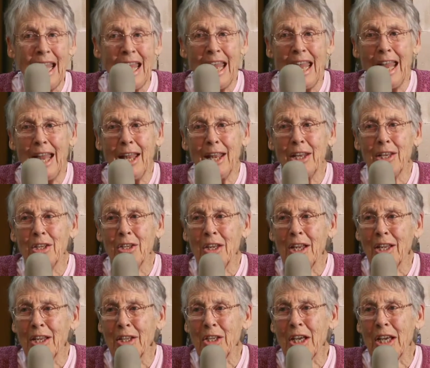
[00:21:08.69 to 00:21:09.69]
And
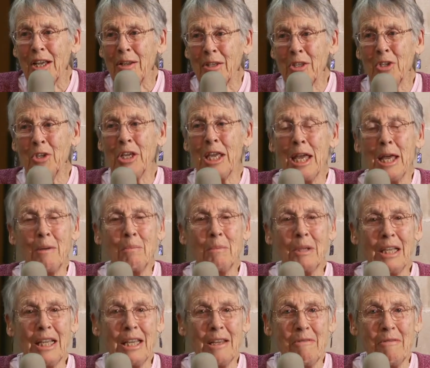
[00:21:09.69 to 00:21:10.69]
you can't
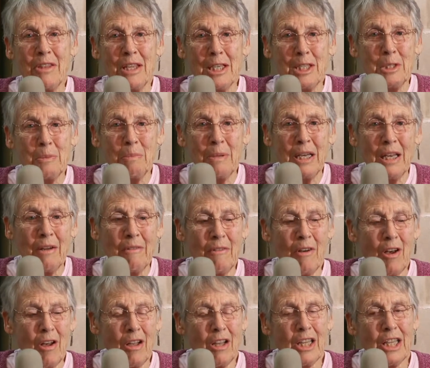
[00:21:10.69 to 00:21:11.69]
believe this, but of
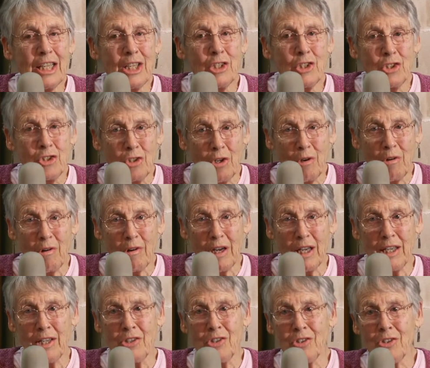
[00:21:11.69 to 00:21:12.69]
all these
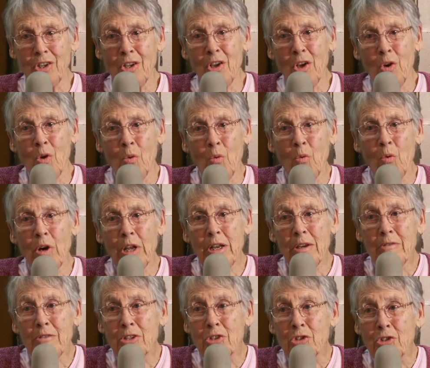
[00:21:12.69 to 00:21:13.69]
stories, one
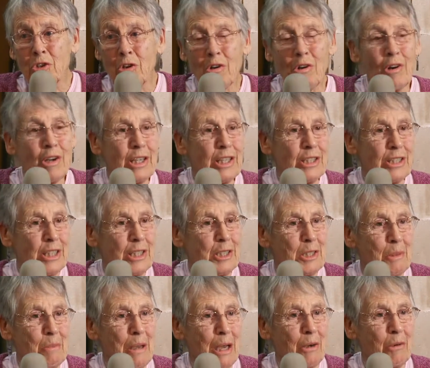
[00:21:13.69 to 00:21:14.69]
of the stories is
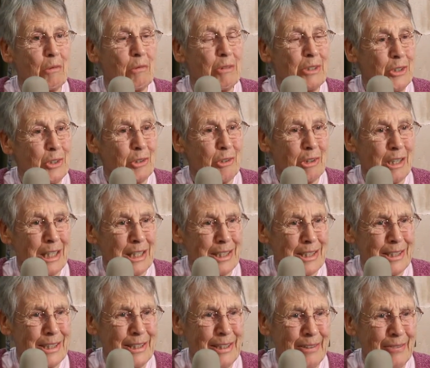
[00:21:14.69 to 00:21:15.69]
about
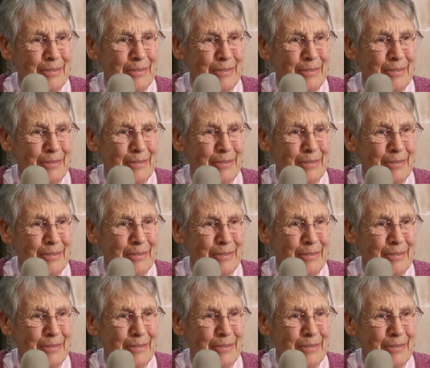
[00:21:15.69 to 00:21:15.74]
Ridgecrest.